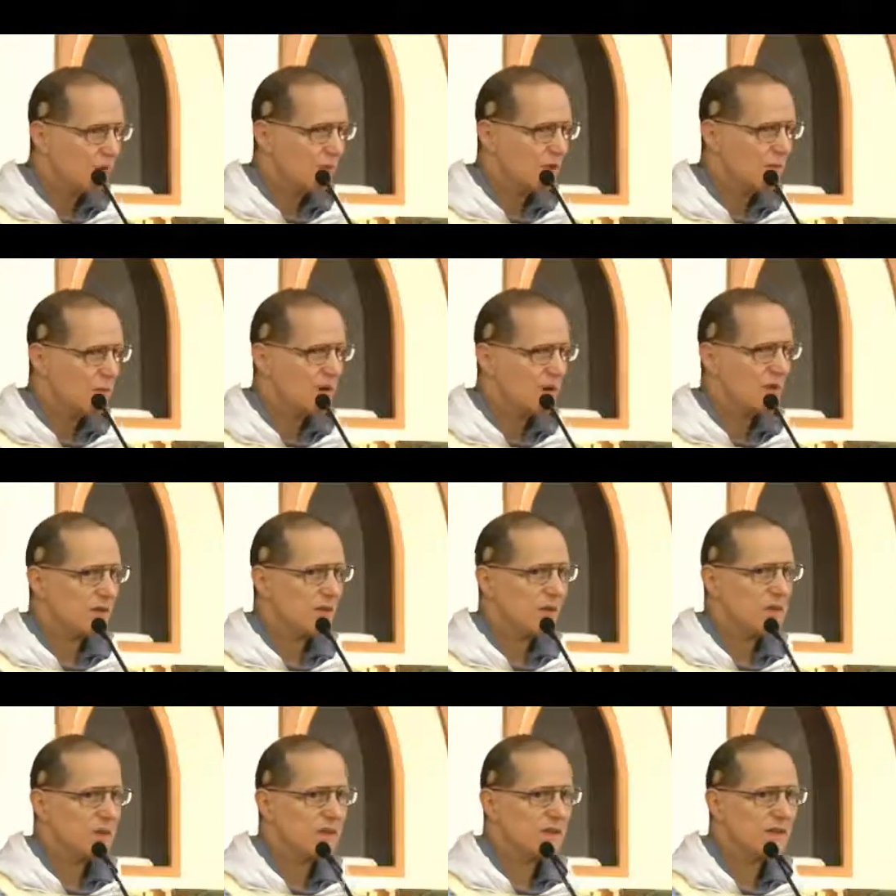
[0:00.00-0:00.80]
your mother.
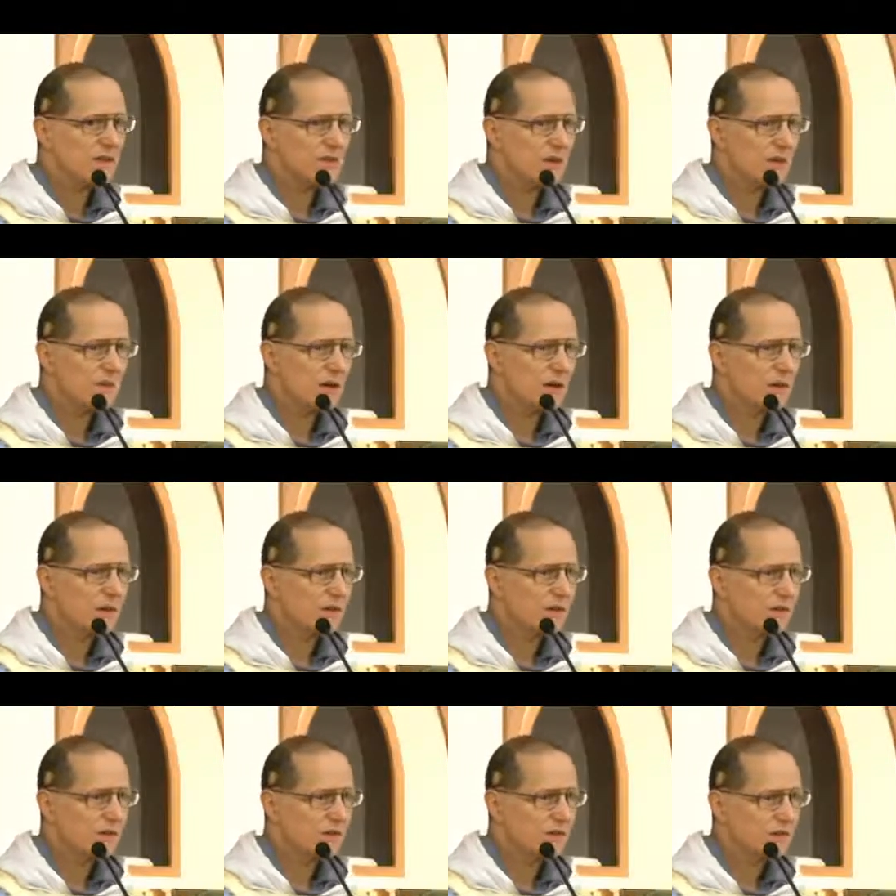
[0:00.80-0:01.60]
She is our mother.